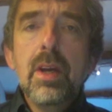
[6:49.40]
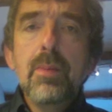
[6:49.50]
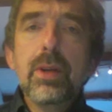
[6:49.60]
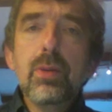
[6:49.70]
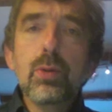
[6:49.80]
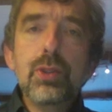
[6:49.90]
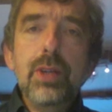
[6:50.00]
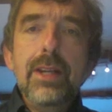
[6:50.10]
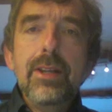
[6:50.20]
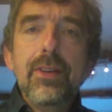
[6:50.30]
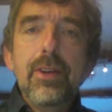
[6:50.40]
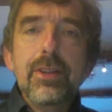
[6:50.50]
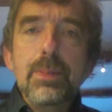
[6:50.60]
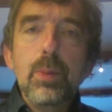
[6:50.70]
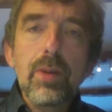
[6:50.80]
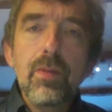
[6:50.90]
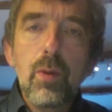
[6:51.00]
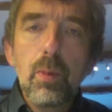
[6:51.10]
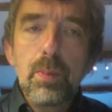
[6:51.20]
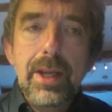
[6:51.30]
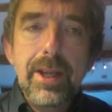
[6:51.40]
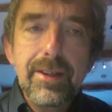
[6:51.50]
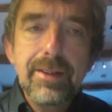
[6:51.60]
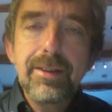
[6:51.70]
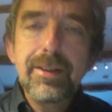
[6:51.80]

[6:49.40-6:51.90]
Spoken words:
But of course you need the 30.4 billion